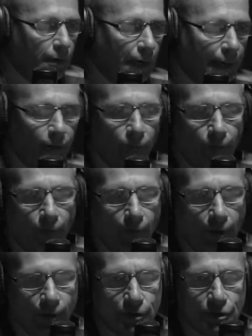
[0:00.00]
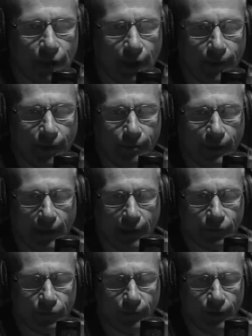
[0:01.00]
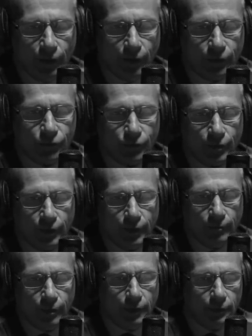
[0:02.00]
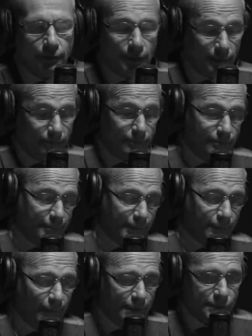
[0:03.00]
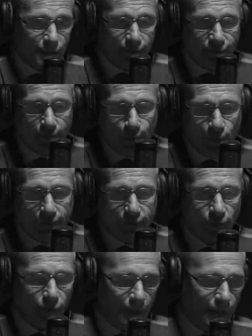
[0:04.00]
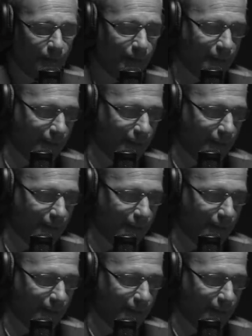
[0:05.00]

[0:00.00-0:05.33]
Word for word: I don't know how much time had passed, to be honest with you, but I picked myself up off the ground.